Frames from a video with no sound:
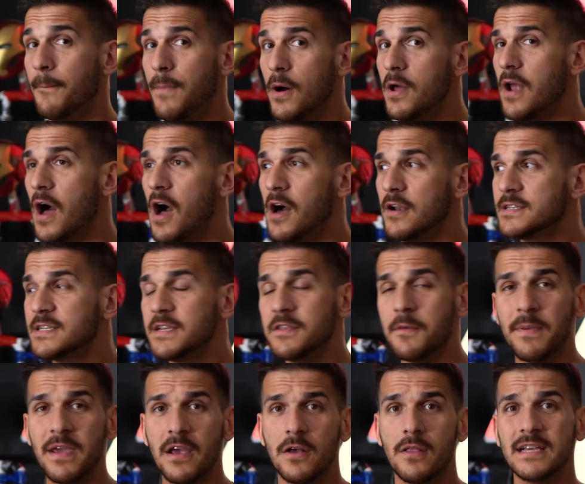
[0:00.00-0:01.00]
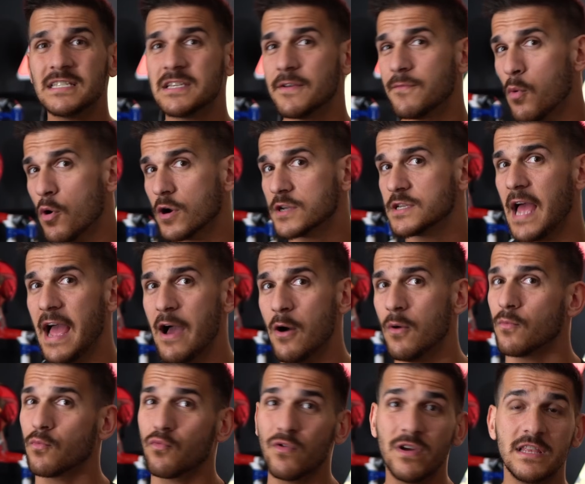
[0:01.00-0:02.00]
But honestly, the PLAs have worked out
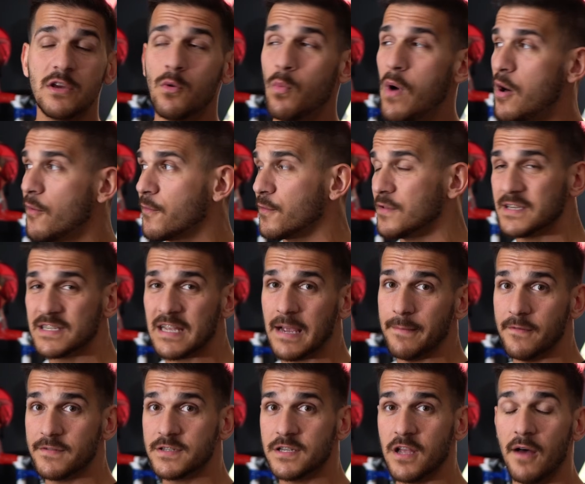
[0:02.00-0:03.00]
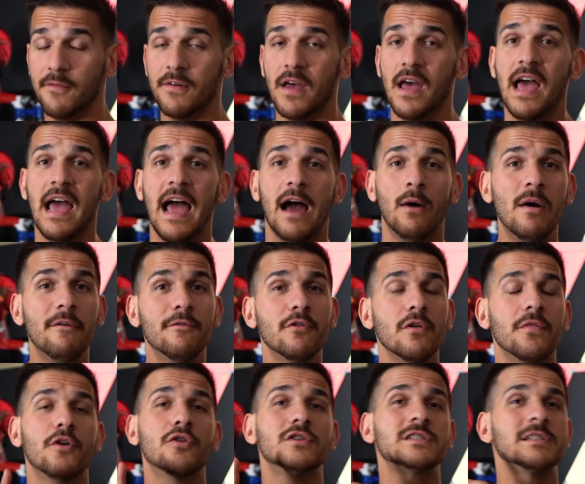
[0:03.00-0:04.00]
really well for this type of stuff. However,
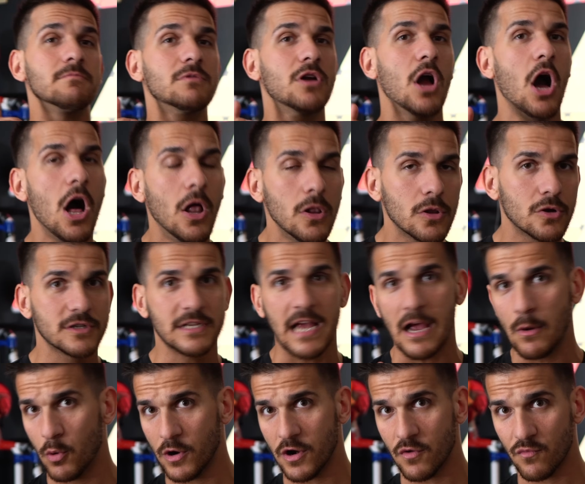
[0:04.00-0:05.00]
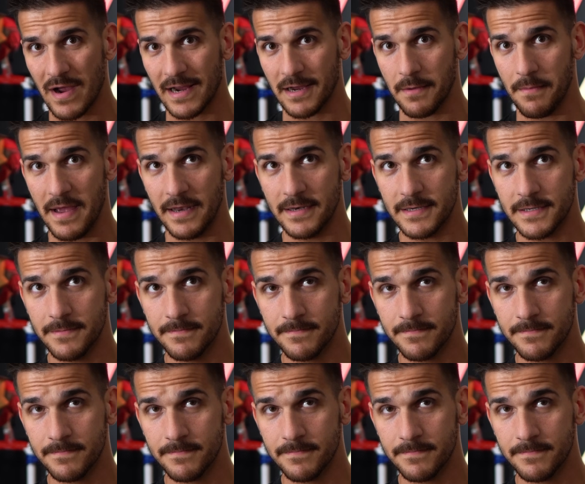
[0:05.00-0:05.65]
there are some colors I wouldn't recommend.